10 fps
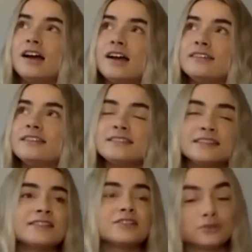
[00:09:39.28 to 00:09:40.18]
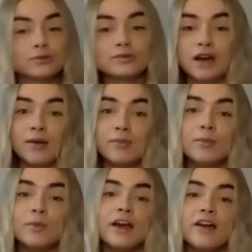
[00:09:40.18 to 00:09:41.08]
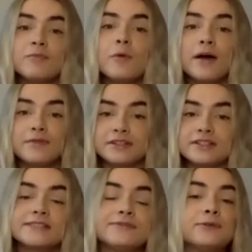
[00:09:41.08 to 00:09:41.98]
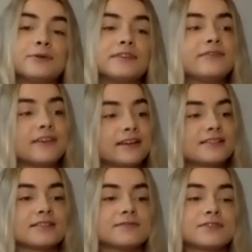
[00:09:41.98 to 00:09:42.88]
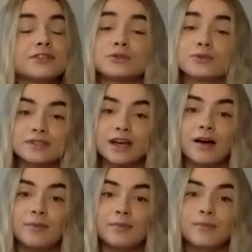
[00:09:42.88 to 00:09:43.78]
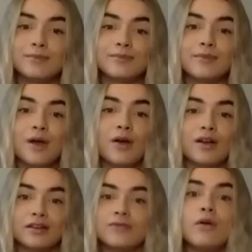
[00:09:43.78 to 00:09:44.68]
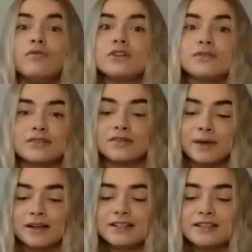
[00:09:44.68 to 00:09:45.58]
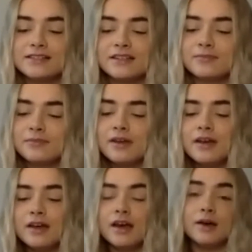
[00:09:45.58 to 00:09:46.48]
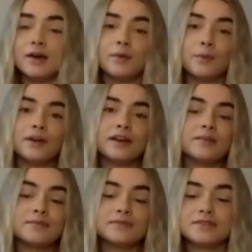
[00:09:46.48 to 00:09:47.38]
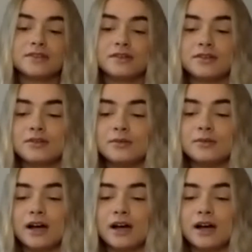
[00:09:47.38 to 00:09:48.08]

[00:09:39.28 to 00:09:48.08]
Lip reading: these are short-term. We have more evidence for the effects of short-term kind of overdosing on magnesium. When it comes to